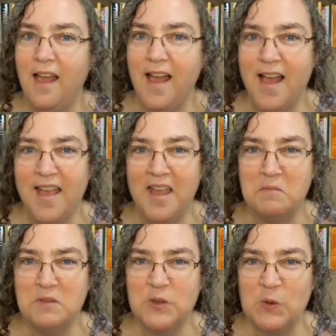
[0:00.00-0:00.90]
I
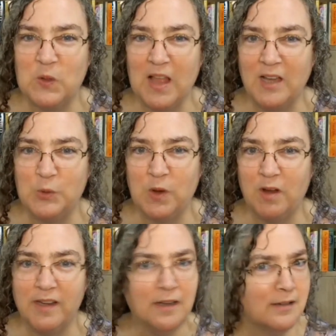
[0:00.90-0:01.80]
am so glad you
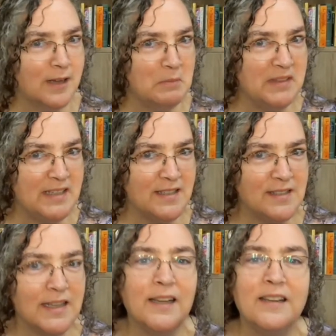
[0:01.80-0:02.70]
are here. I'm
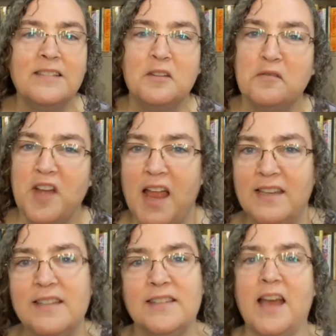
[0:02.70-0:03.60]
Liz. It is
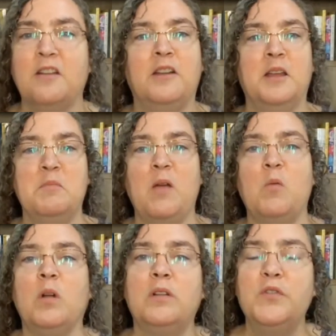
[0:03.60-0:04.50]
Divine Saturday in my
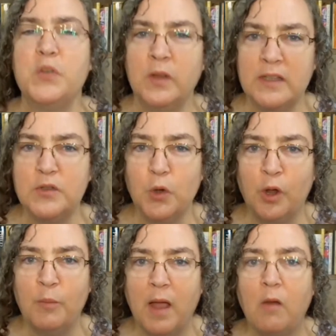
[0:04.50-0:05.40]
world. So let's
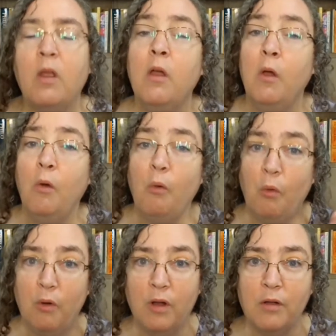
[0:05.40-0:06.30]
talk about
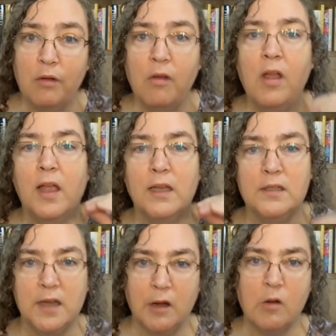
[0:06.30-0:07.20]
Oracle and
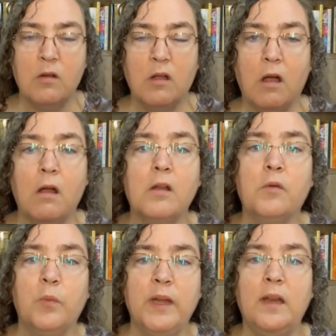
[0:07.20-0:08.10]
Tarot card
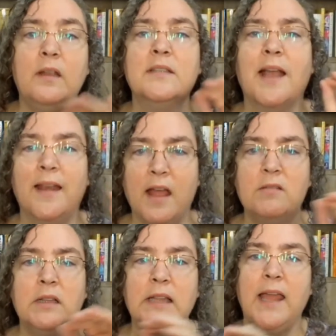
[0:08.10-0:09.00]
readings and how
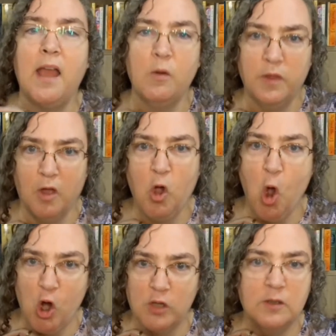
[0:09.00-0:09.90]
to lay out the
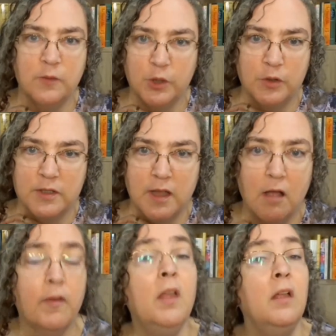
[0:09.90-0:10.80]
cards for
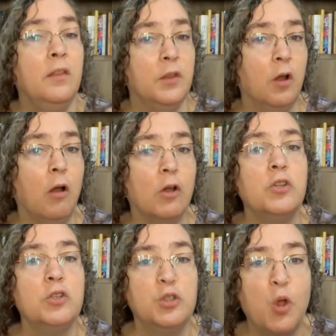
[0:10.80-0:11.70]
yourself. There are
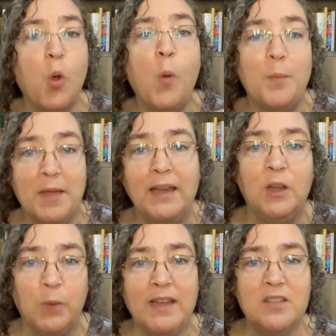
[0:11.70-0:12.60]
so
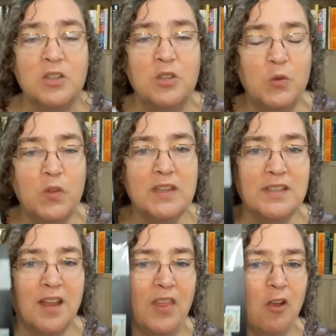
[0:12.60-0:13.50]
many ways to do
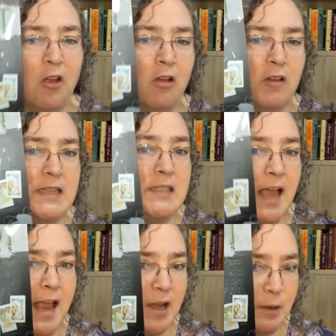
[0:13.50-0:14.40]
this. There are
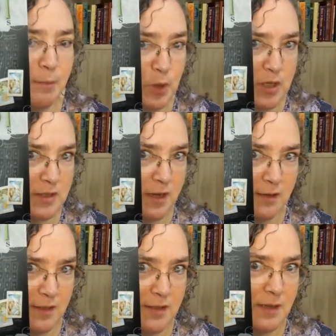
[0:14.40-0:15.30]
entire books
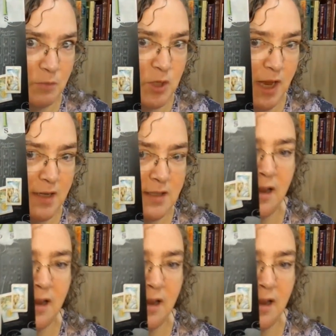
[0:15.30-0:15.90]
on the subject.